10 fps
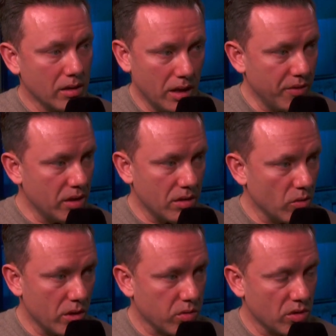Even
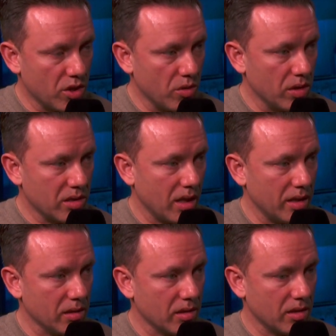though he's won 2 world
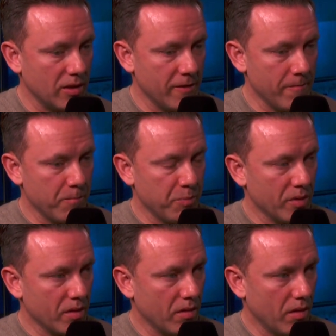titles,
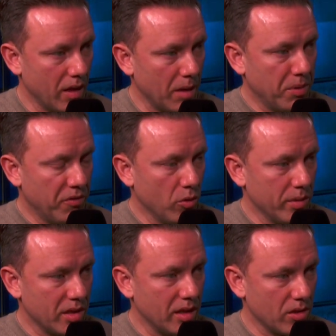that
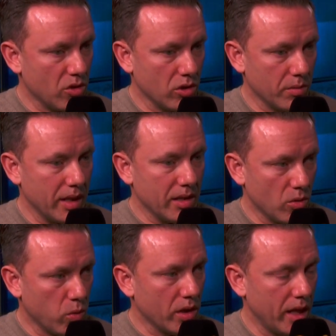performance in that tournament
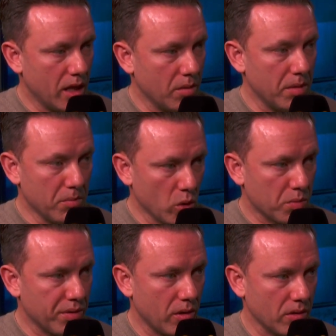is the one he can be
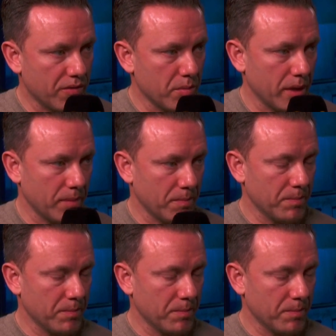most proud of for me.